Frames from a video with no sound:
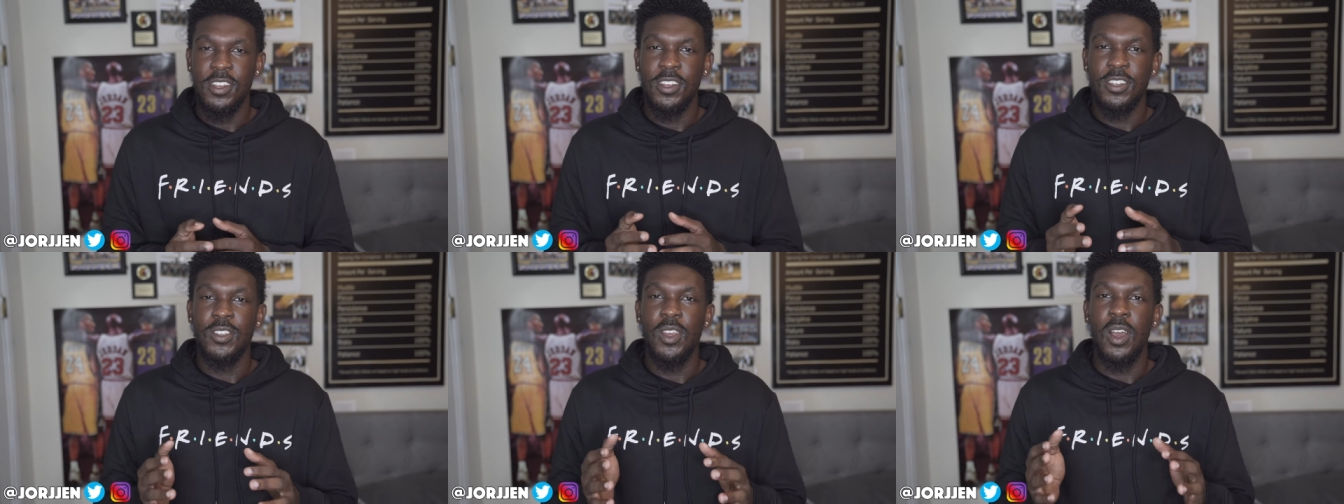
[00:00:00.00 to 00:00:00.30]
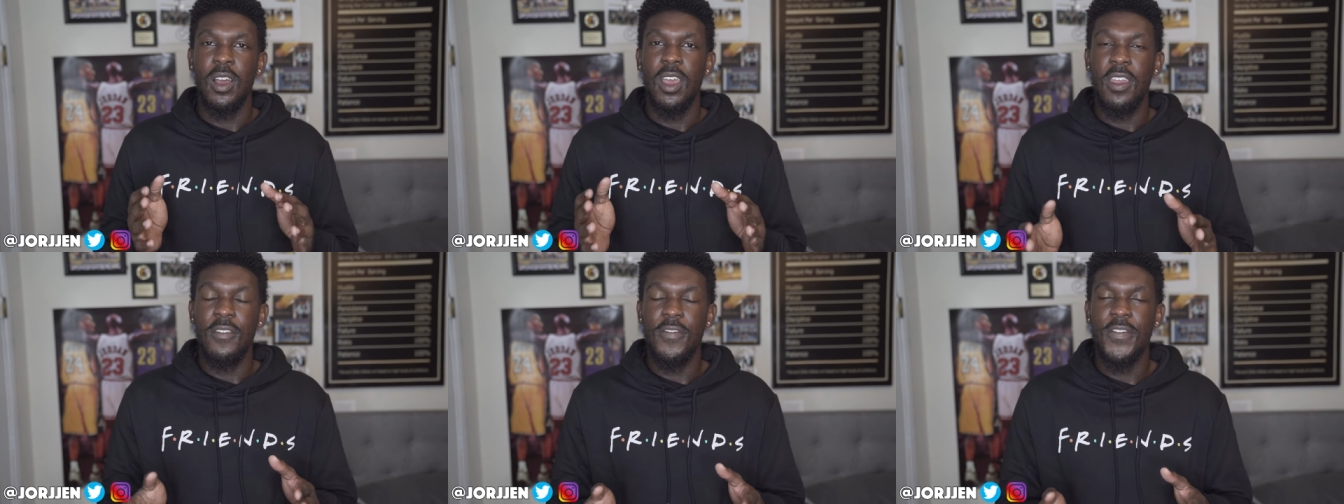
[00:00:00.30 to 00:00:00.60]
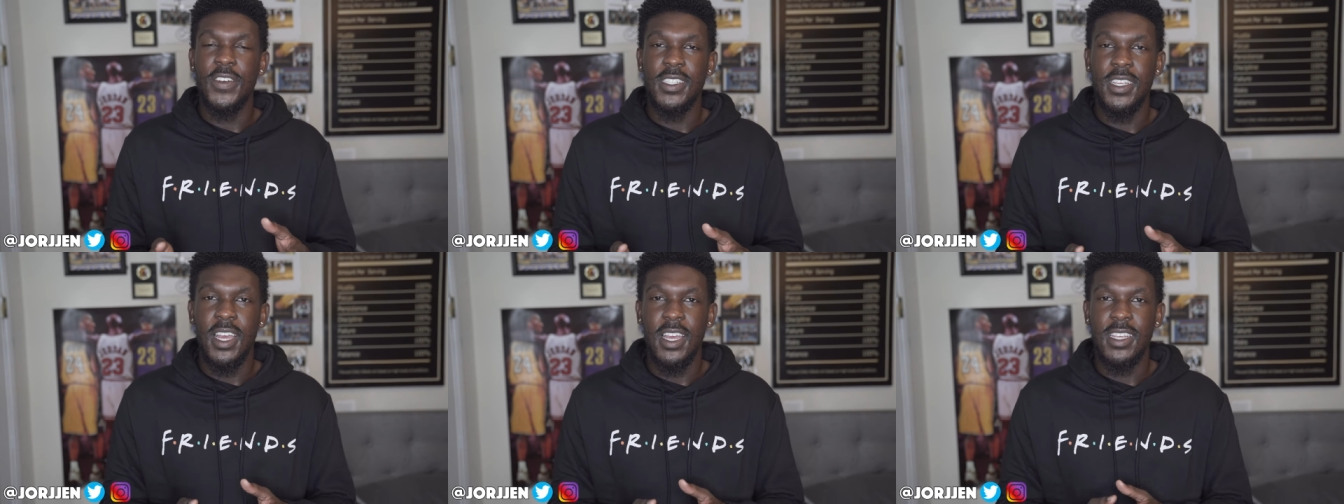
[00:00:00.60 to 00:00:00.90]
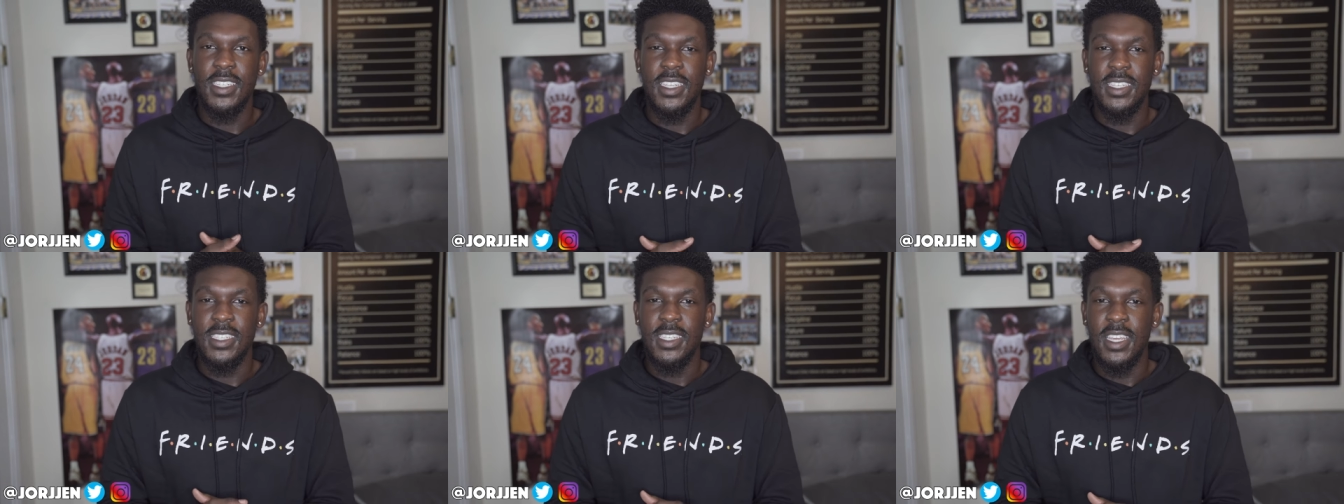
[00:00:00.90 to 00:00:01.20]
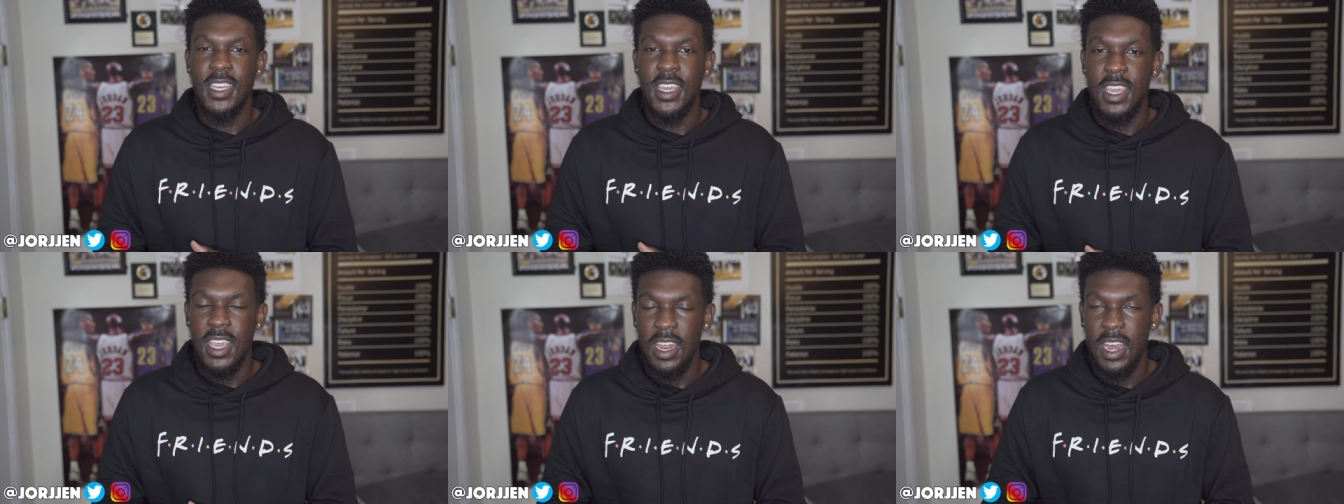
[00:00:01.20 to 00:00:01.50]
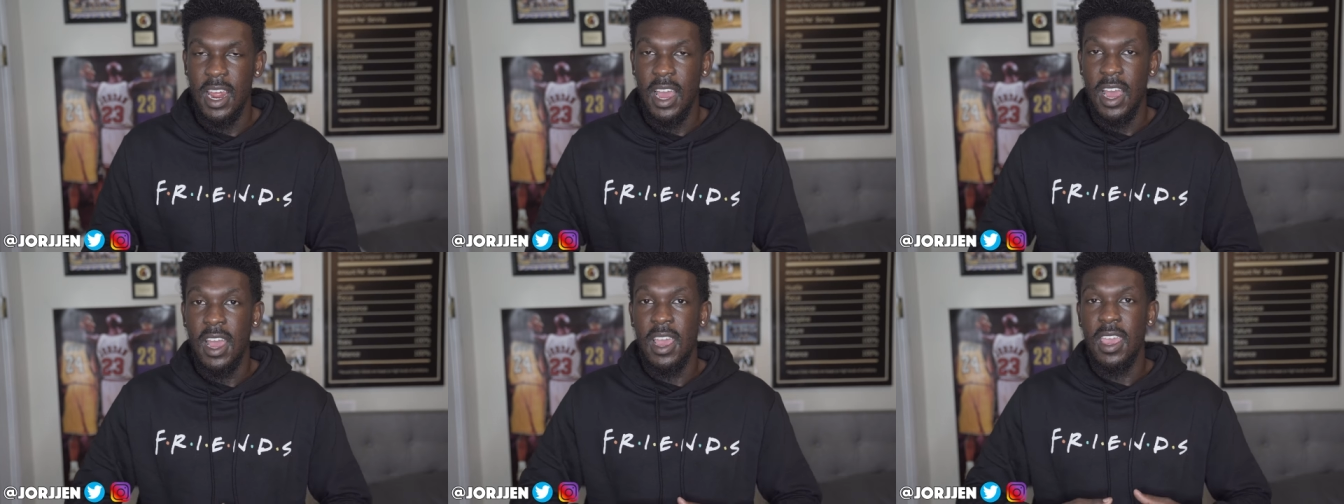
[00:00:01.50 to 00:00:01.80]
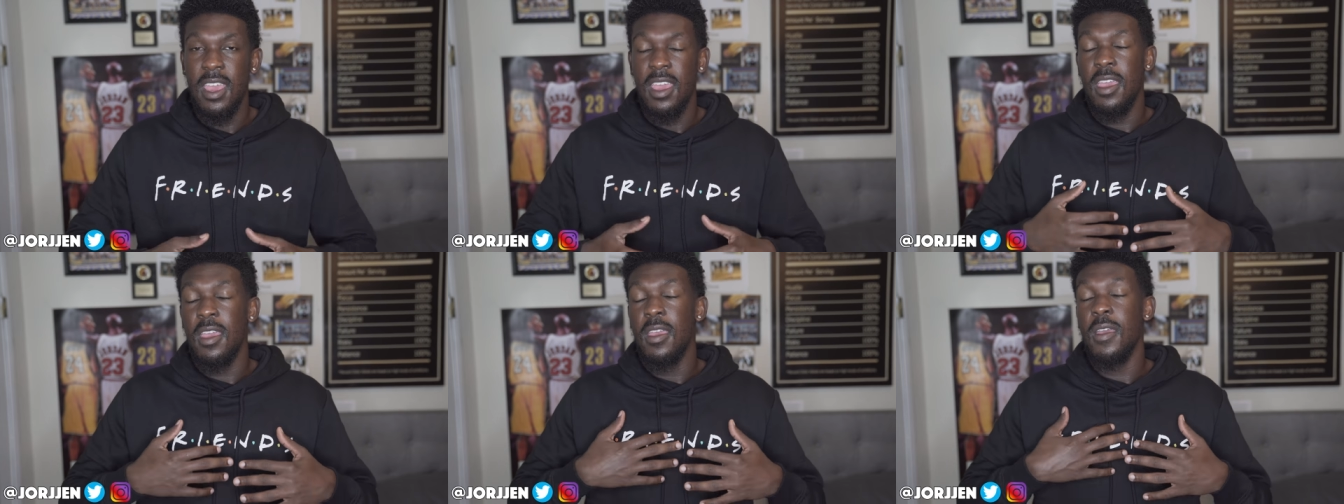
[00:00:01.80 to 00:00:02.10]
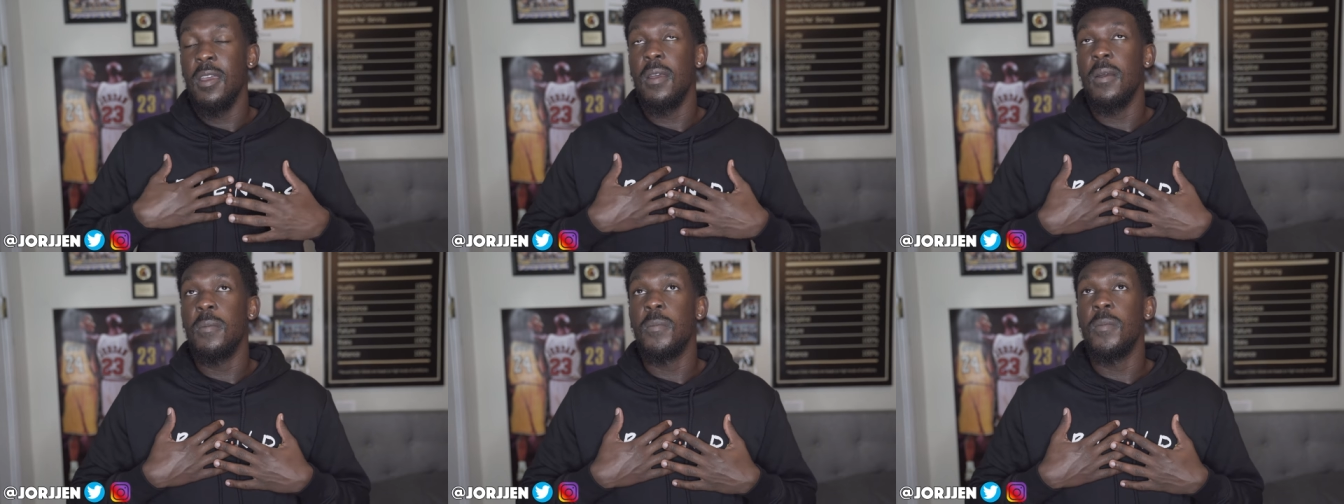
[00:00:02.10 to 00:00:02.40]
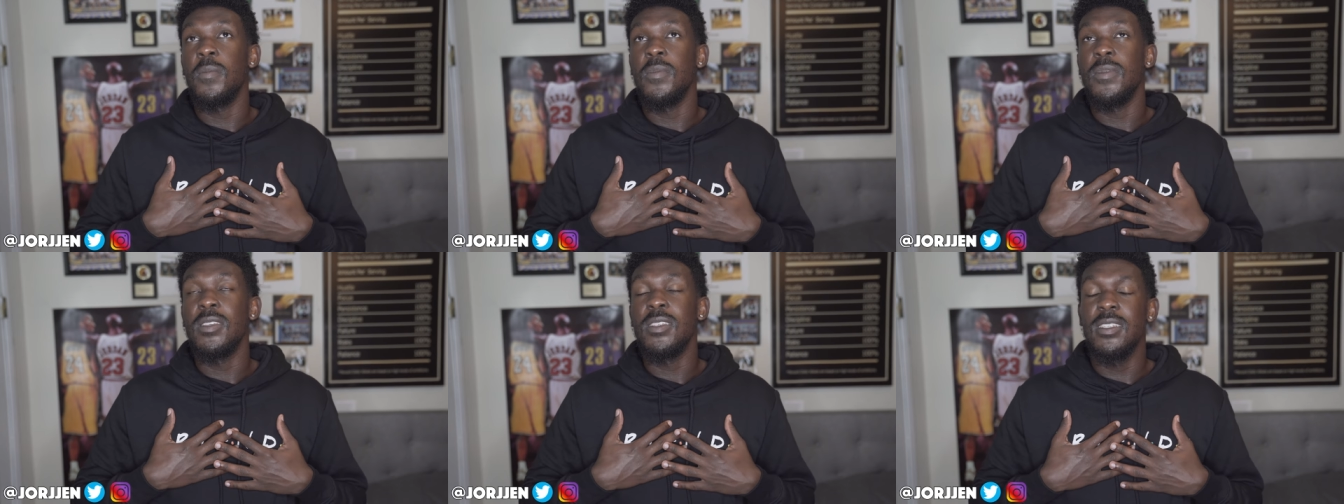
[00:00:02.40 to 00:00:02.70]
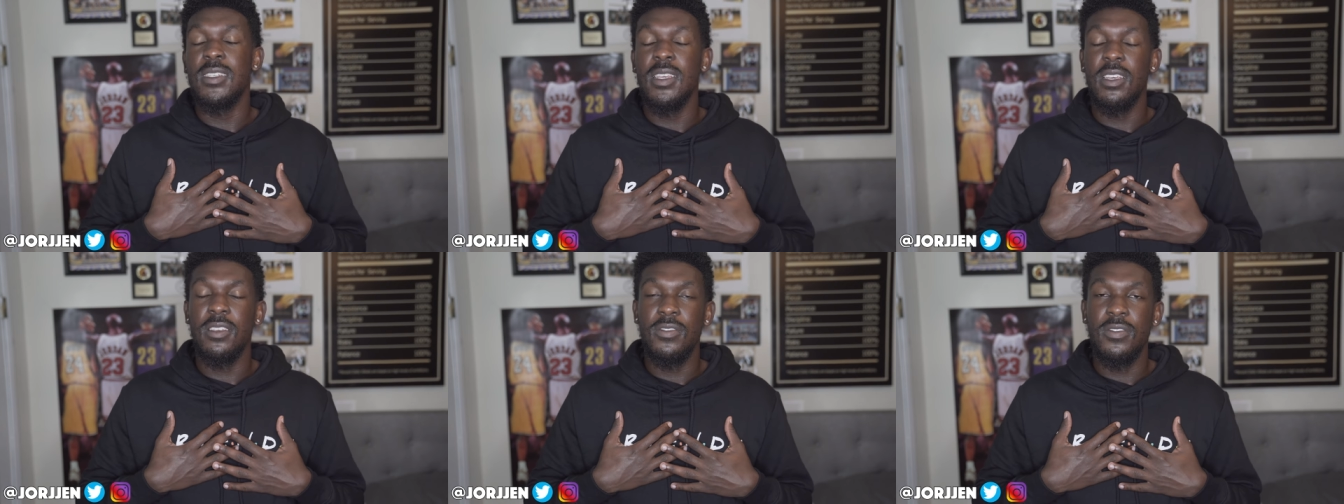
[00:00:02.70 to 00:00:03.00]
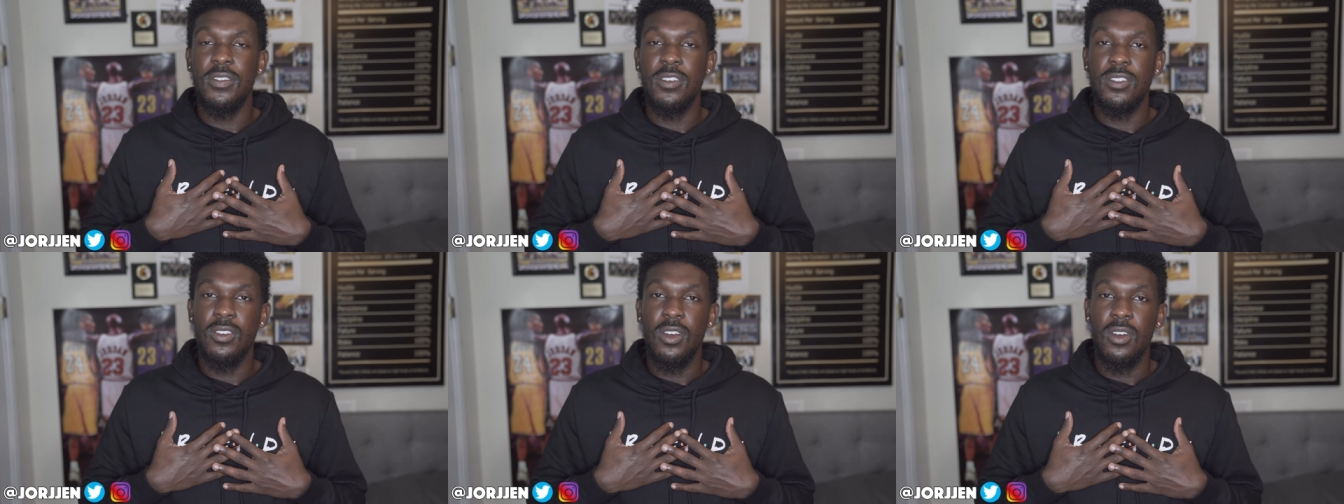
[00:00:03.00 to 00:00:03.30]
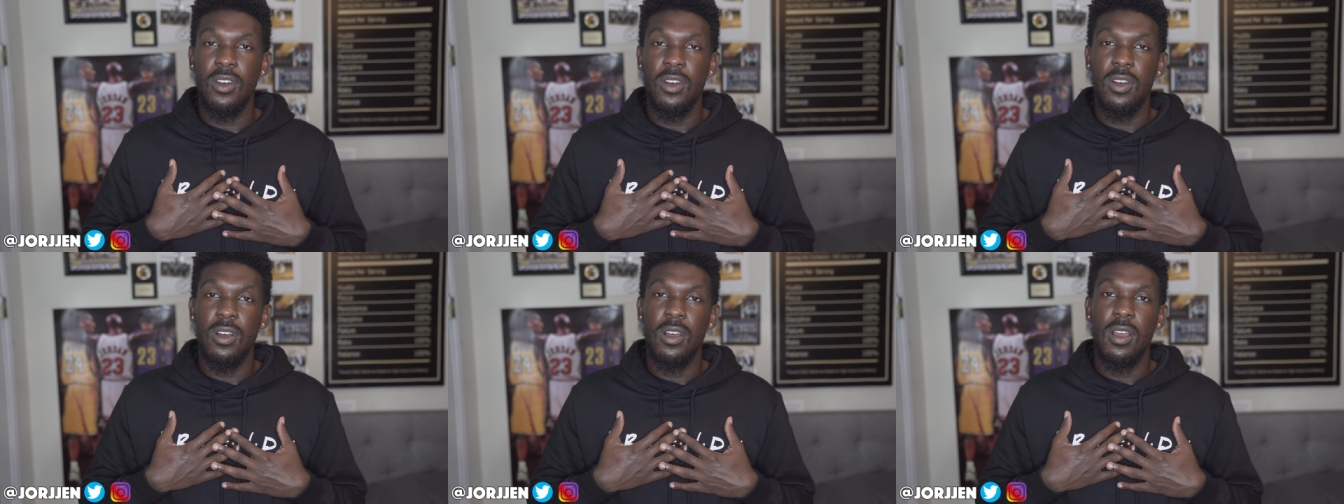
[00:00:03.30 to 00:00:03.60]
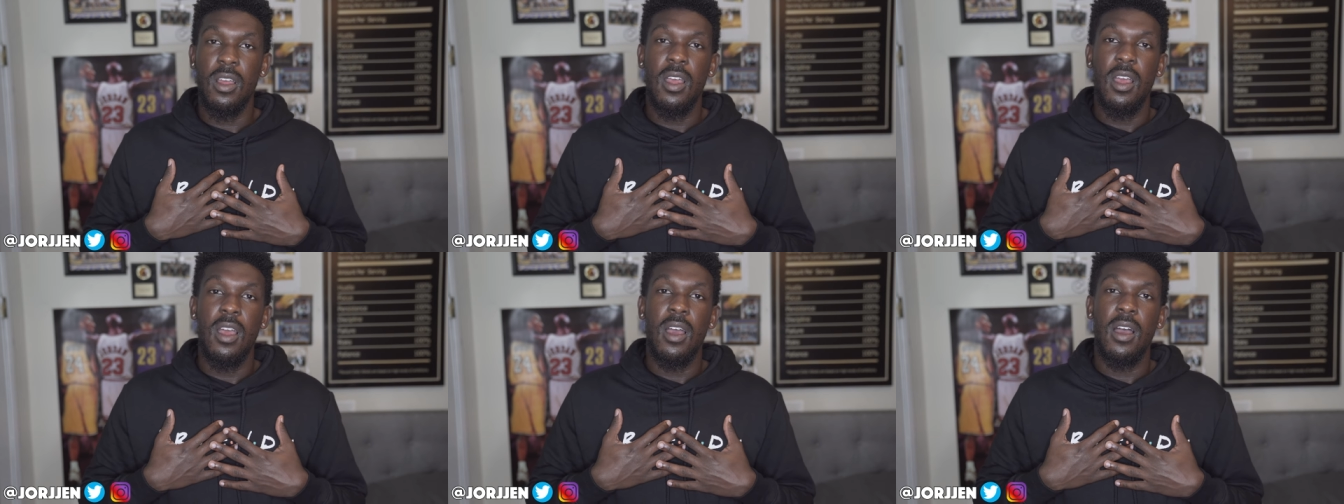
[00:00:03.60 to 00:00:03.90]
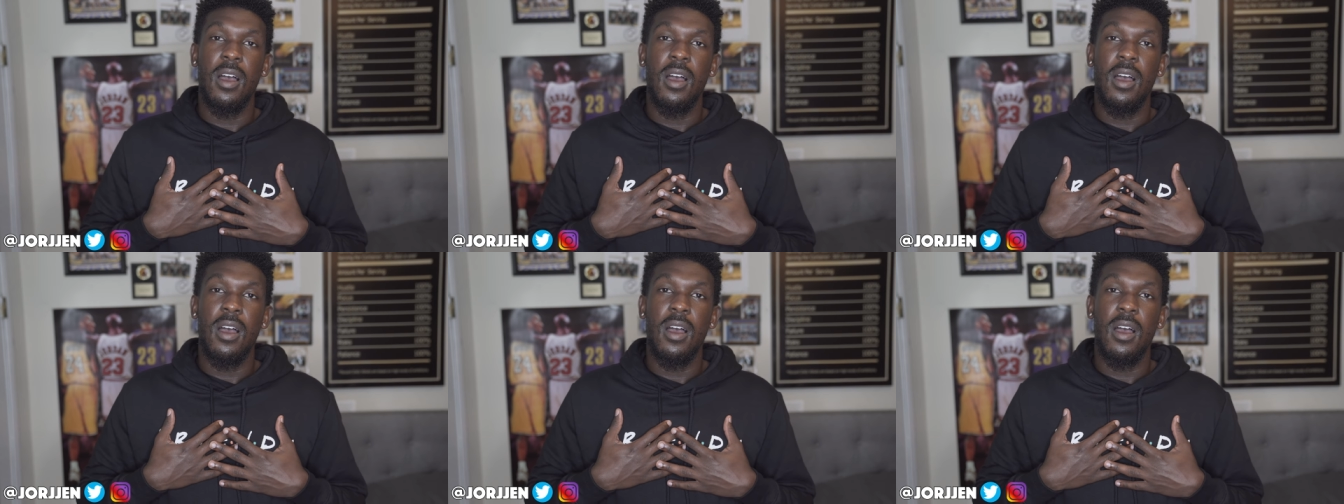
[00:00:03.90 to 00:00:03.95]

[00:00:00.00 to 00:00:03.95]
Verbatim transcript: So I'll emphasize this again. I am six feet tall.